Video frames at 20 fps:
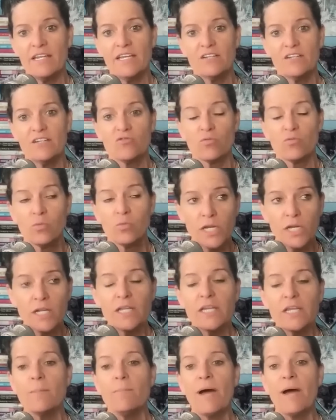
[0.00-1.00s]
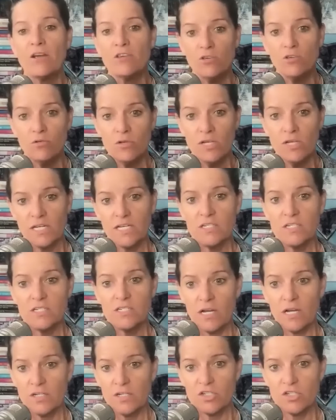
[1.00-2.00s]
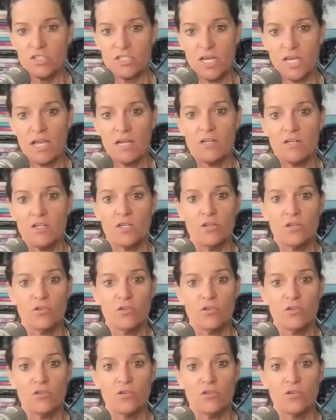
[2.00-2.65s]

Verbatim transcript: it's really about you getting to understand